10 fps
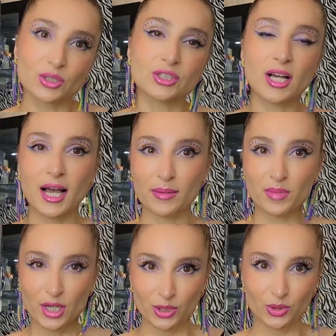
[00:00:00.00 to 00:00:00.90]
your
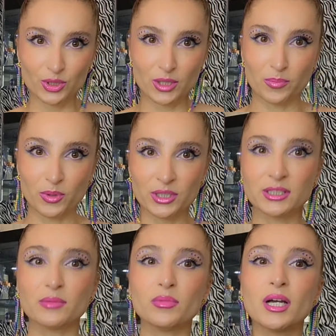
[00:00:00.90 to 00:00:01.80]
time to
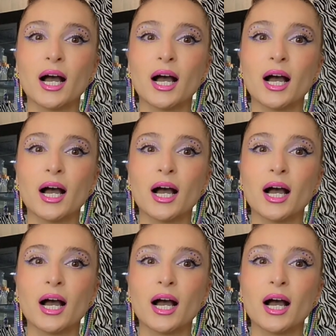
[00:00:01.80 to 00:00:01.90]
supporting me.